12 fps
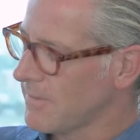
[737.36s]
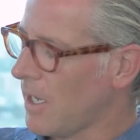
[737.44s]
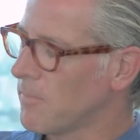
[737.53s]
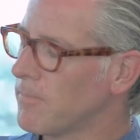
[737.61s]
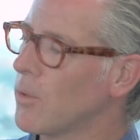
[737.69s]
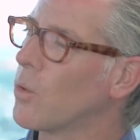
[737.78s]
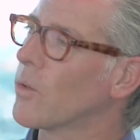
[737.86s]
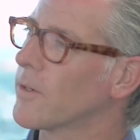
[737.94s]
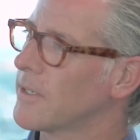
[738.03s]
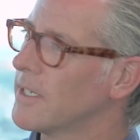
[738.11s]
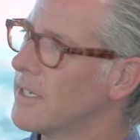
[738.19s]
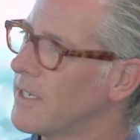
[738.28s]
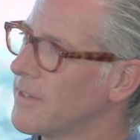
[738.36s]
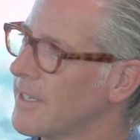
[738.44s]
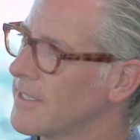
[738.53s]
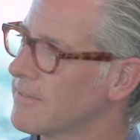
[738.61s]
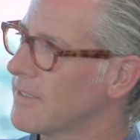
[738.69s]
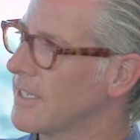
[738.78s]
on board
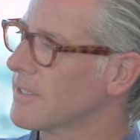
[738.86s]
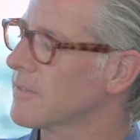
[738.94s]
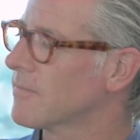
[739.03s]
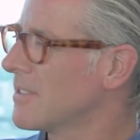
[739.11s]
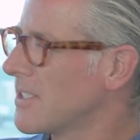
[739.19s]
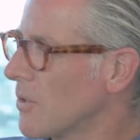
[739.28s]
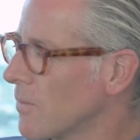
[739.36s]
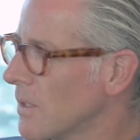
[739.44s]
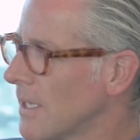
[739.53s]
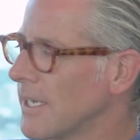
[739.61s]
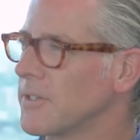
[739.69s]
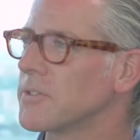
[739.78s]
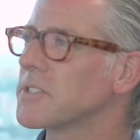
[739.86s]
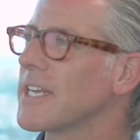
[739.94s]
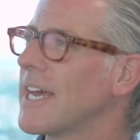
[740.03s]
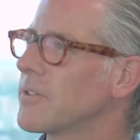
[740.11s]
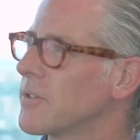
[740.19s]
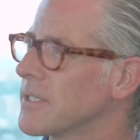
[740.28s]
that don't really
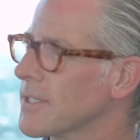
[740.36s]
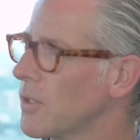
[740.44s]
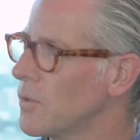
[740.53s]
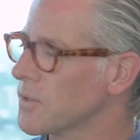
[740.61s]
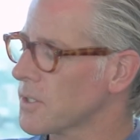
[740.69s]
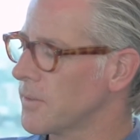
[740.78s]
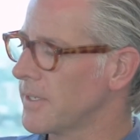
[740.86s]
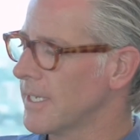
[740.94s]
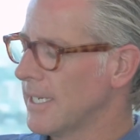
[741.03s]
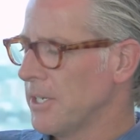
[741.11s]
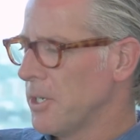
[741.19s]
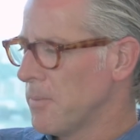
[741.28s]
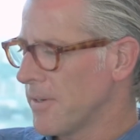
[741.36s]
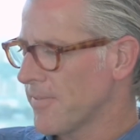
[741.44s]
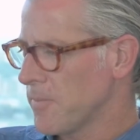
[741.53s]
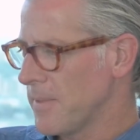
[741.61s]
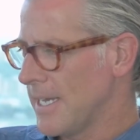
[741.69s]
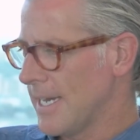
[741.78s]
understand or is close to it. But
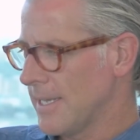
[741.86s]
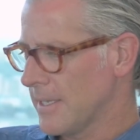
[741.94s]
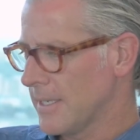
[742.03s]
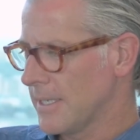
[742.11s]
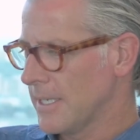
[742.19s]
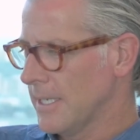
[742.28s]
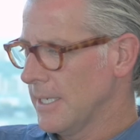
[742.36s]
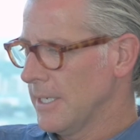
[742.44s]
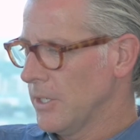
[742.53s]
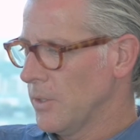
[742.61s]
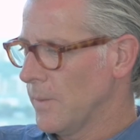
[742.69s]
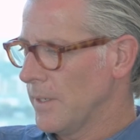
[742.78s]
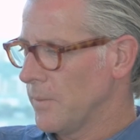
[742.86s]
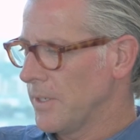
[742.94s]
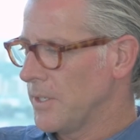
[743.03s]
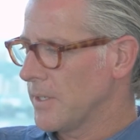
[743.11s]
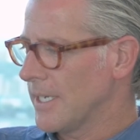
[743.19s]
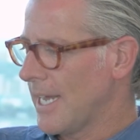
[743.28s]
for me, I think
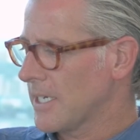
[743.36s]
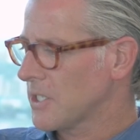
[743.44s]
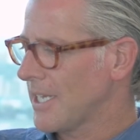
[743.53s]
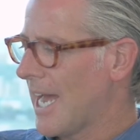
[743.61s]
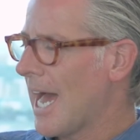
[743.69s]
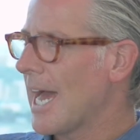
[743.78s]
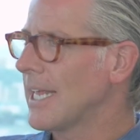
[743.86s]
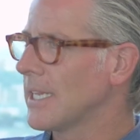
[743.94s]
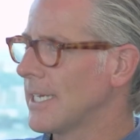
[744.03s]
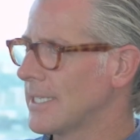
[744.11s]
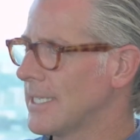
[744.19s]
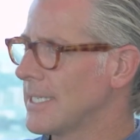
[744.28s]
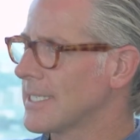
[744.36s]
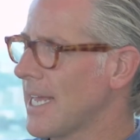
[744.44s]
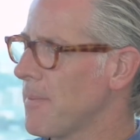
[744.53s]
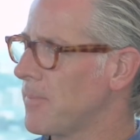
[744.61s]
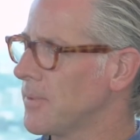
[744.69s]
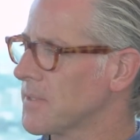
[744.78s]
when you can actually highlight the
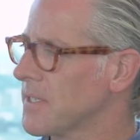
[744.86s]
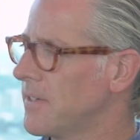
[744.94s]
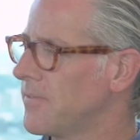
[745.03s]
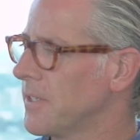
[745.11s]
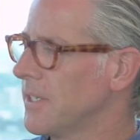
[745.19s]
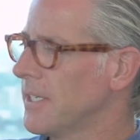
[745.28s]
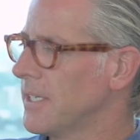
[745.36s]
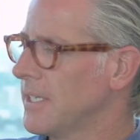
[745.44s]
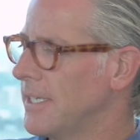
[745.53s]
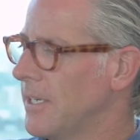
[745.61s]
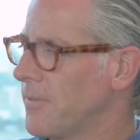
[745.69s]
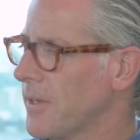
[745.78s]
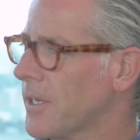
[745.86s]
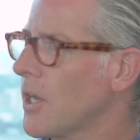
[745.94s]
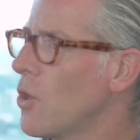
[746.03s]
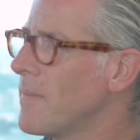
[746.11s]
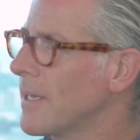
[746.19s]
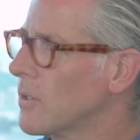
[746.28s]
examples of, you know, the
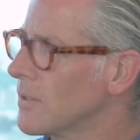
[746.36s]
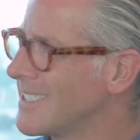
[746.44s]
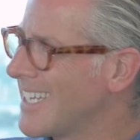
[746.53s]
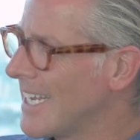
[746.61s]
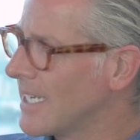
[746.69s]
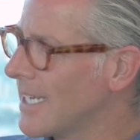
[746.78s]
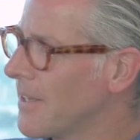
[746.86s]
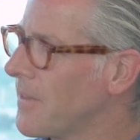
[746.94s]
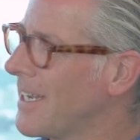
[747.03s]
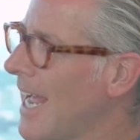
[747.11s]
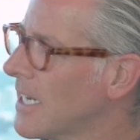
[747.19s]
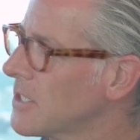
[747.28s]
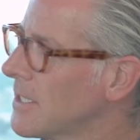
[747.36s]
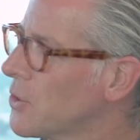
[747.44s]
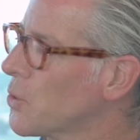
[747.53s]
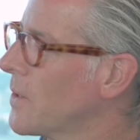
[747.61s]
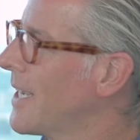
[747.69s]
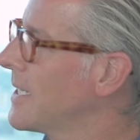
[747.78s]
commingled data, that it actually
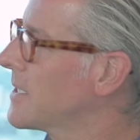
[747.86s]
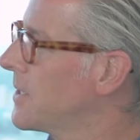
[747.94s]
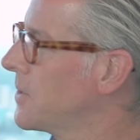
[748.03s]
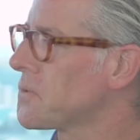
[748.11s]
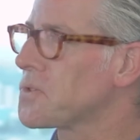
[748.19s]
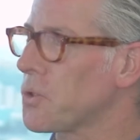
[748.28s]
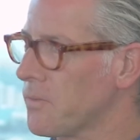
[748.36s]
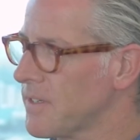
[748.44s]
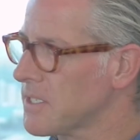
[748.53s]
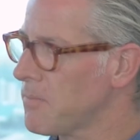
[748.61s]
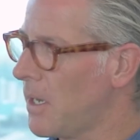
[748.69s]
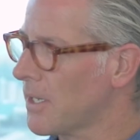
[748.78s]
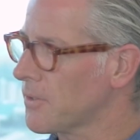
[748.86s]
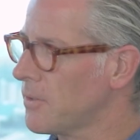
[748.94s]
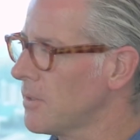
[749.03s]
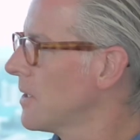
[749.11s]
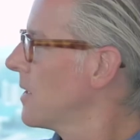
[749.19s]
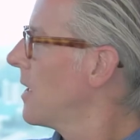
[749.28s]
creates a new service
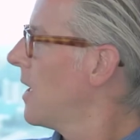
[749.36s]
model,